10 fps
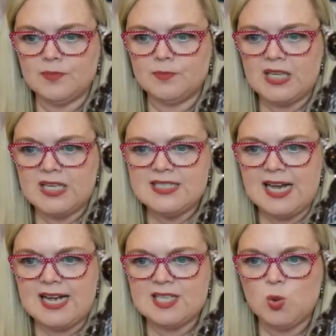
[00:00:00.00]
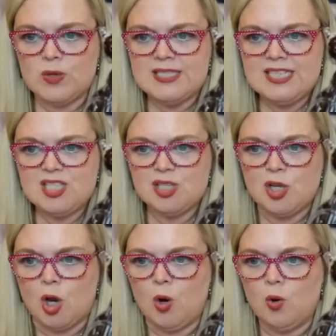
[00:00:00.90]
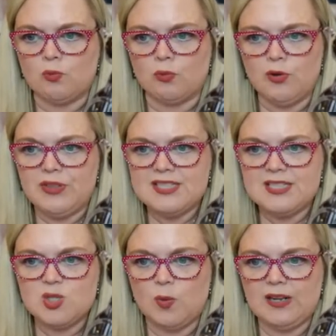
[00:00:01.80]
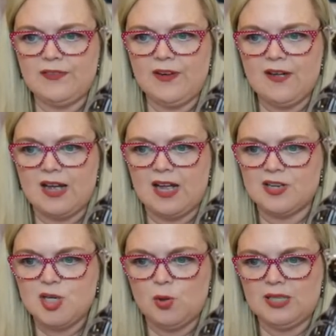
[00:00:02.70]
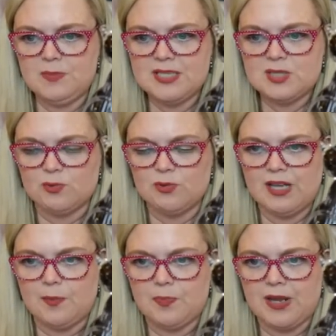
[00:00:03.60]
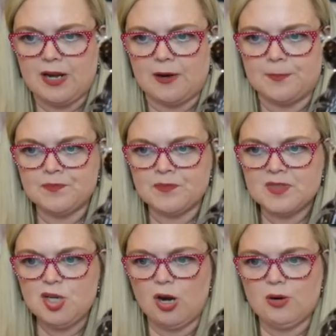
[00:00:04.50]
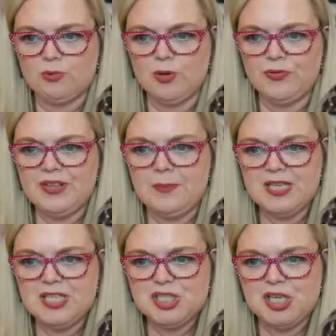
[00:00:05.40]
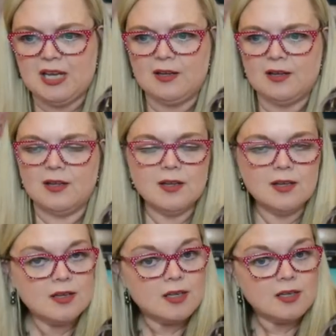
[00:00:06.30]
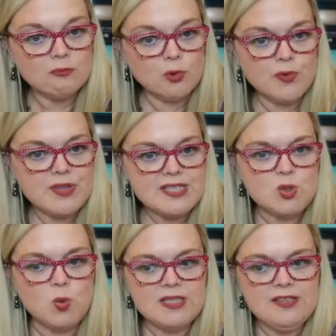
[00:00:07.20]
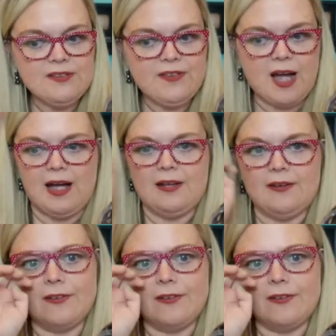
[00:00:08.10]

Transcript: is at 22. No, Ruthie's at 25. I totally missed Ruthie up there. Sorry, Ruthie, I missed you. Ruthie's at 25